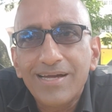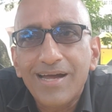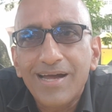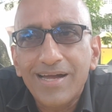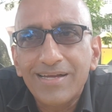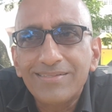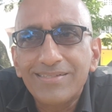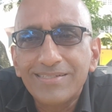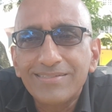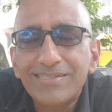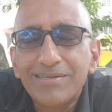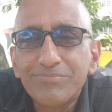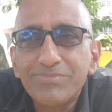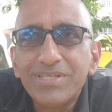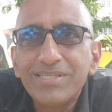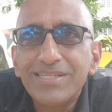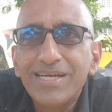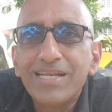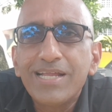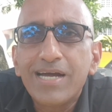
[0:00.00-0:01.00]
I think
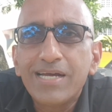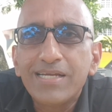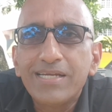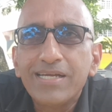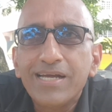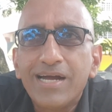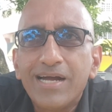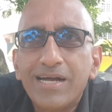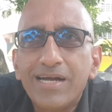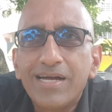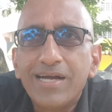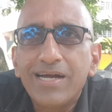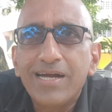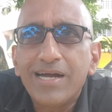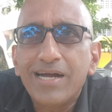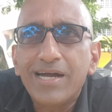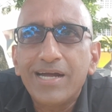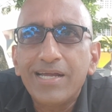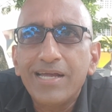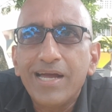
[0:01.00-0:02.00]
something that
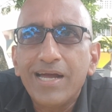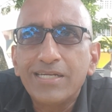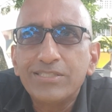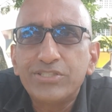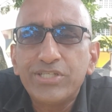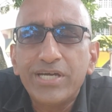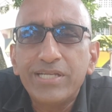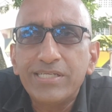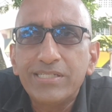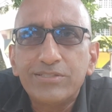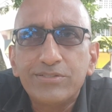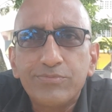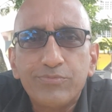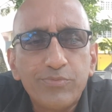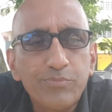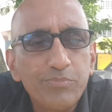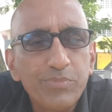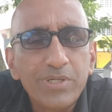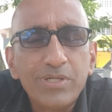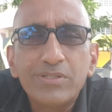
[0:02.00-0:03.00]
I cherish
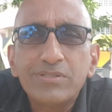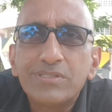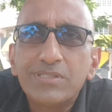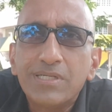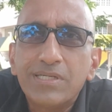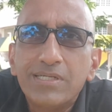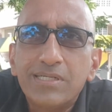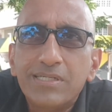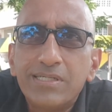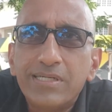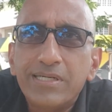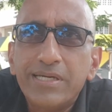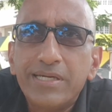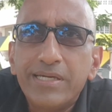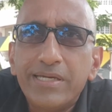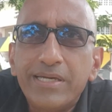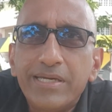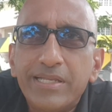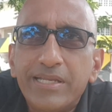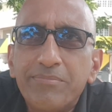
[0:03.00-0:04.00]
because
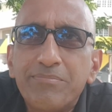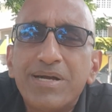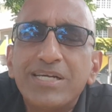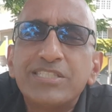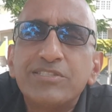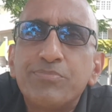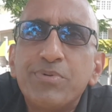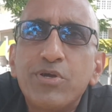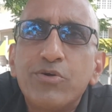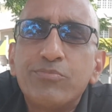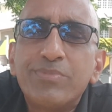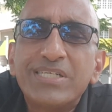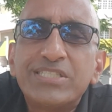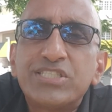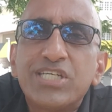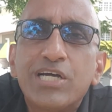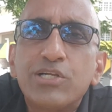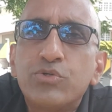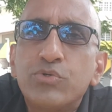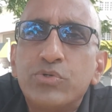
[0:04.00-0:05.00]
it reminds me of my
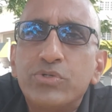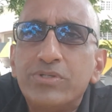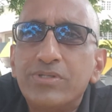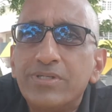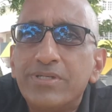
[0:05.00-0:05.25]
childhood.